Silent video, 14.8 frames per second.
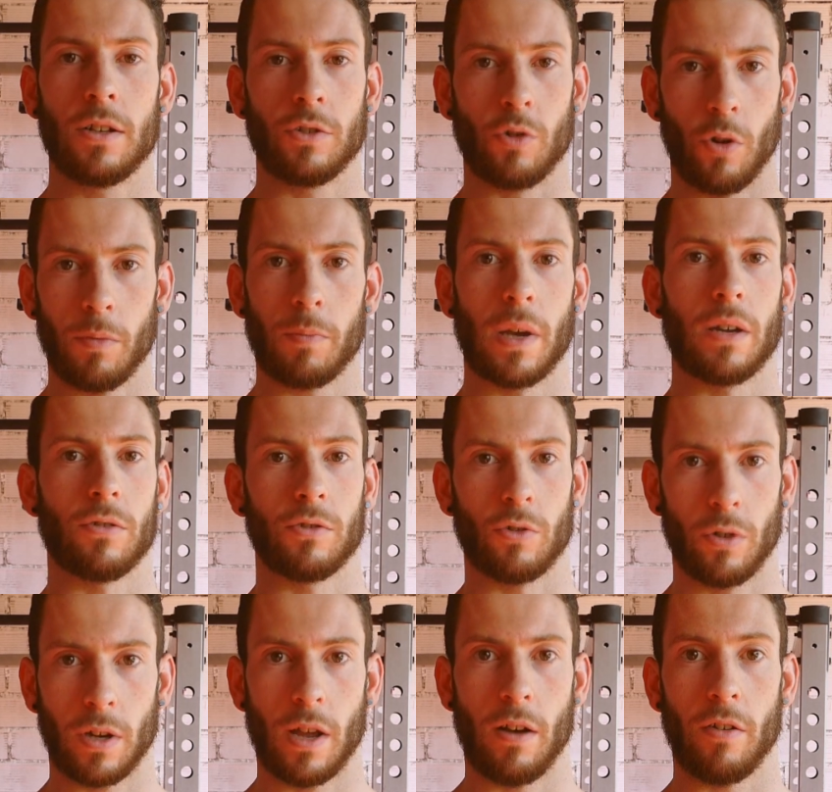joint pain or
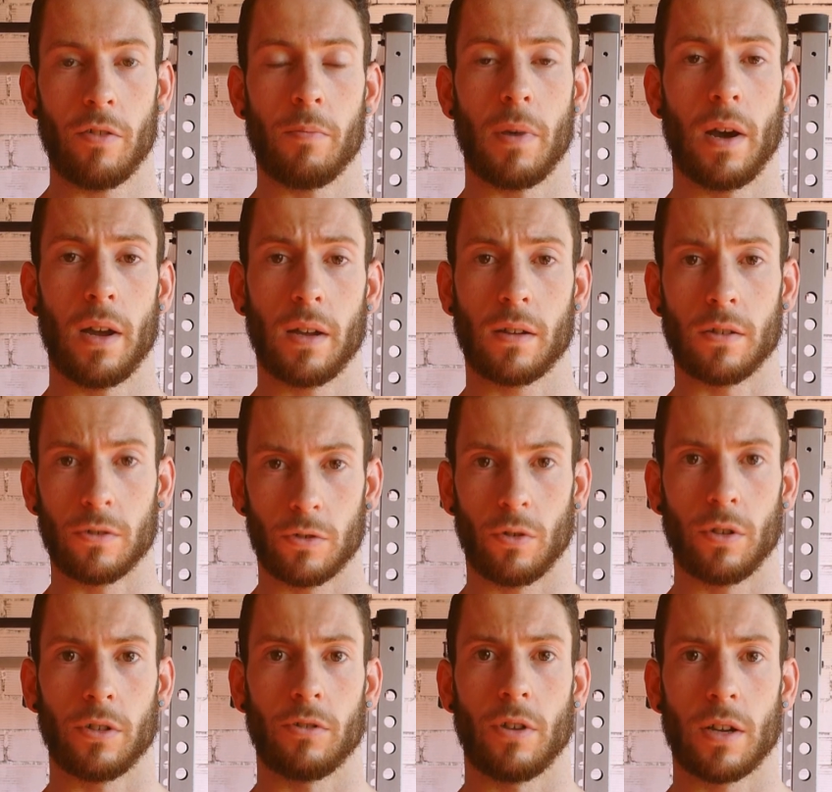joint health by
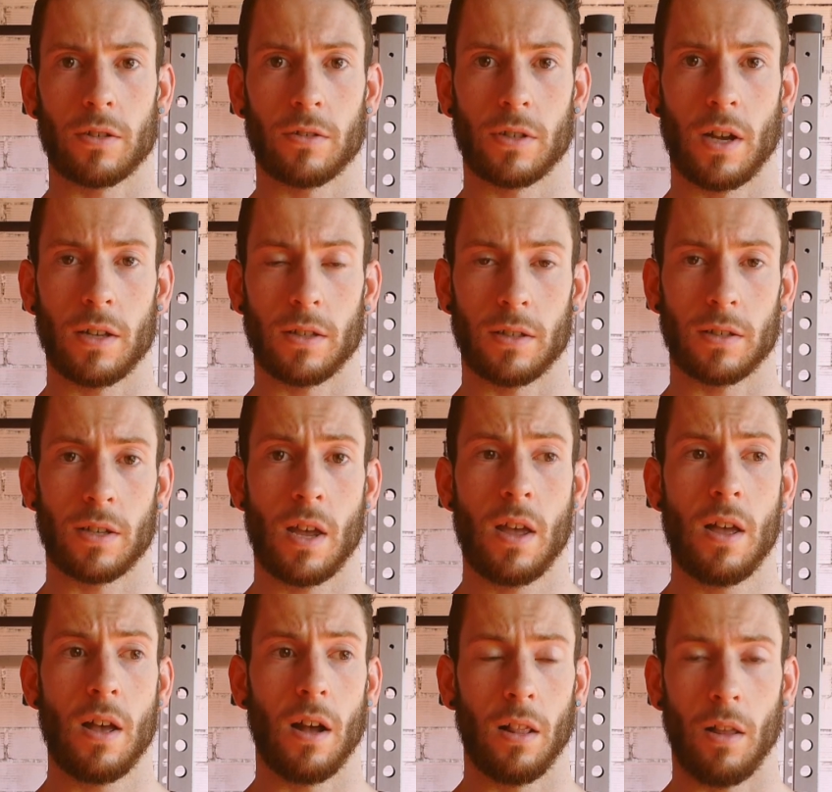controlling your exercises
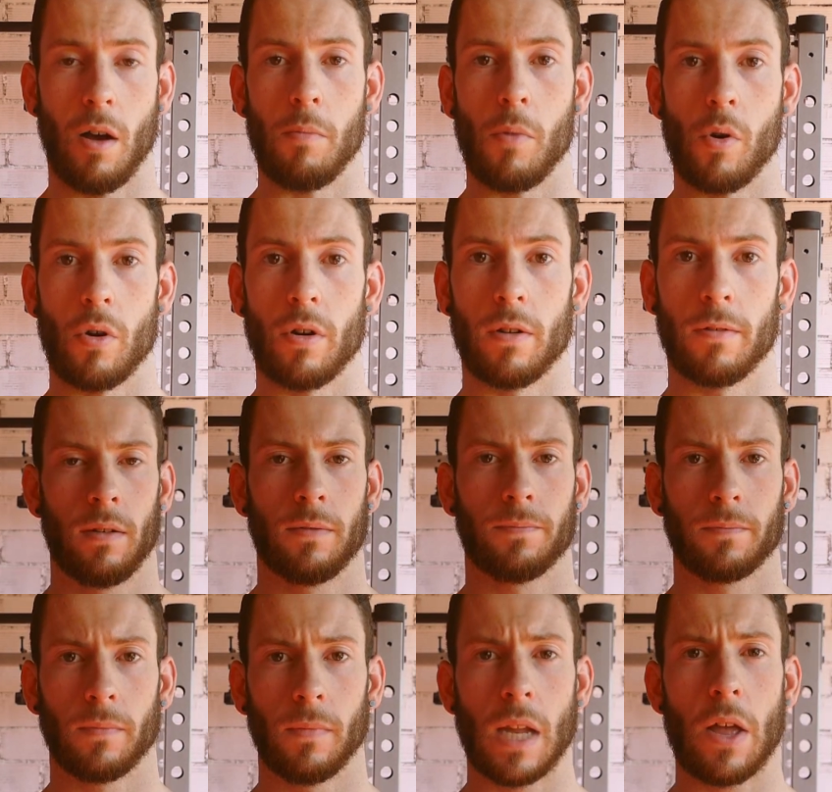a lot more.
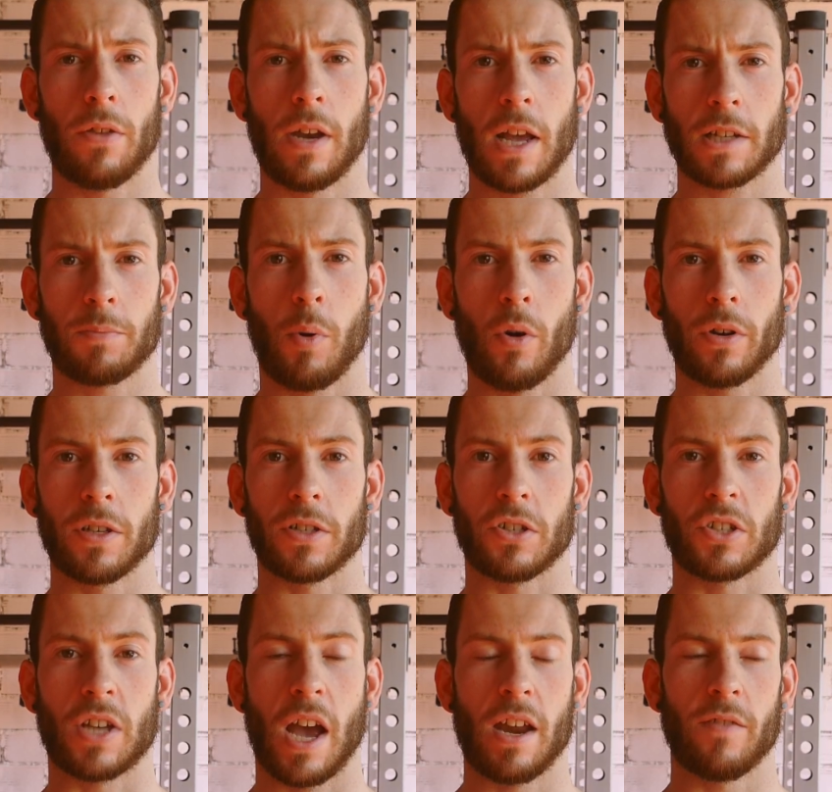Now the next point is
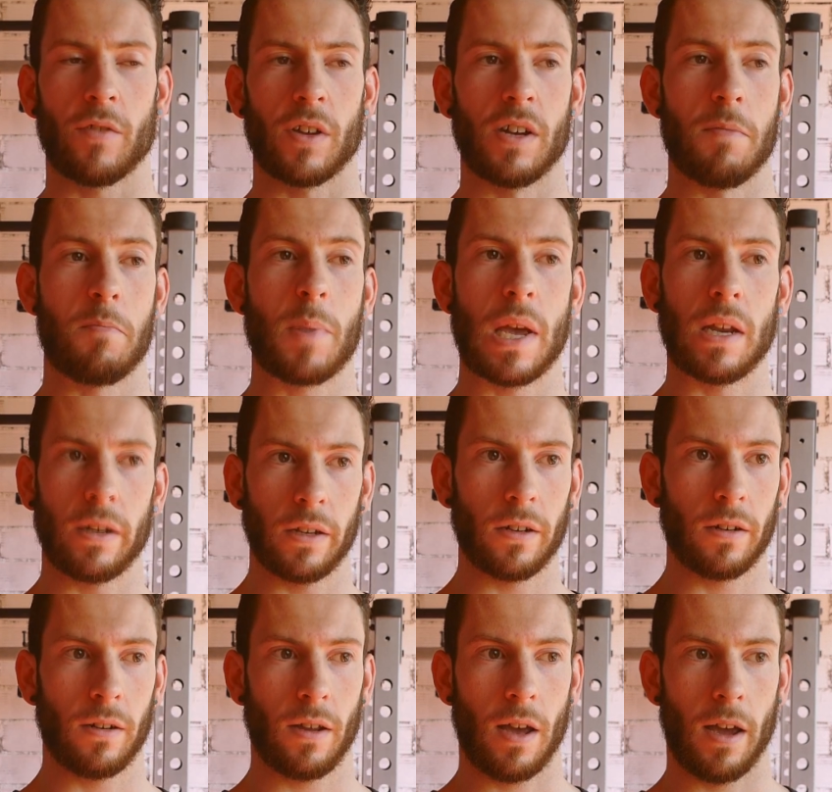just kind of an
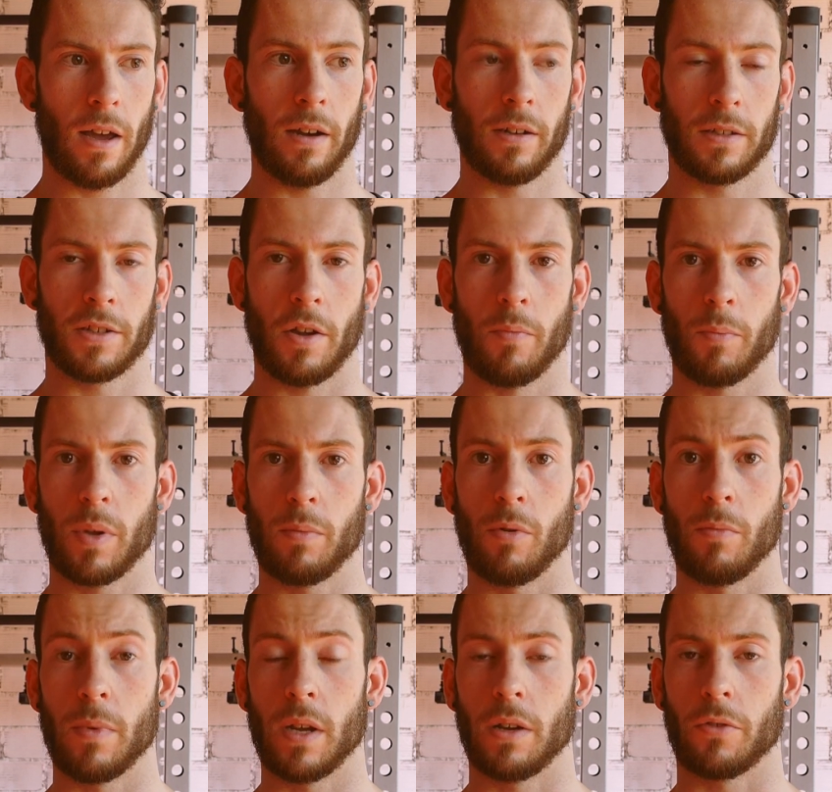opinion, and some people
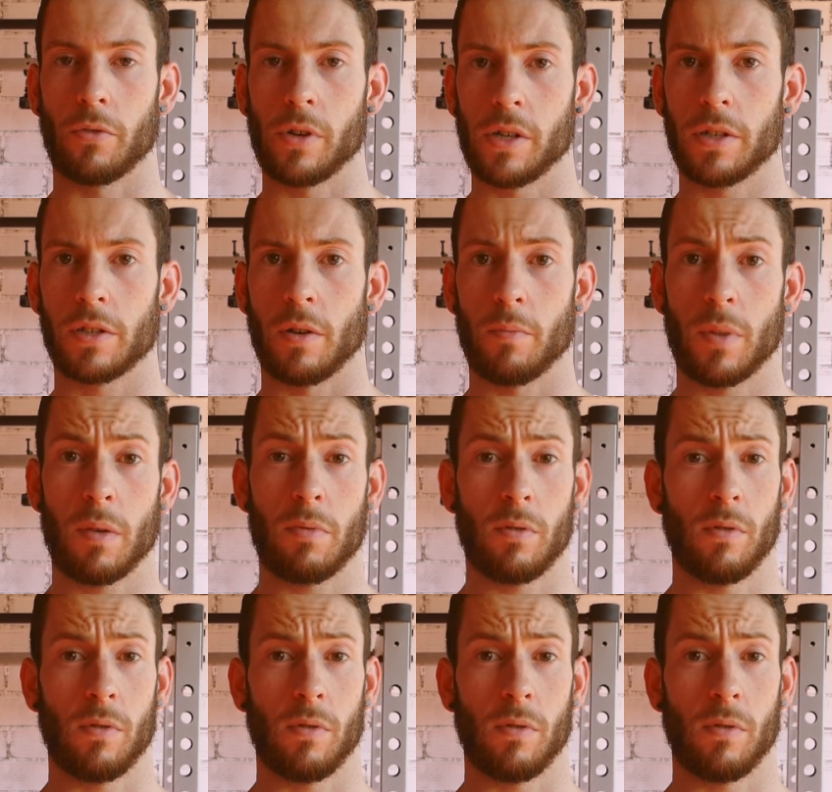may agree, some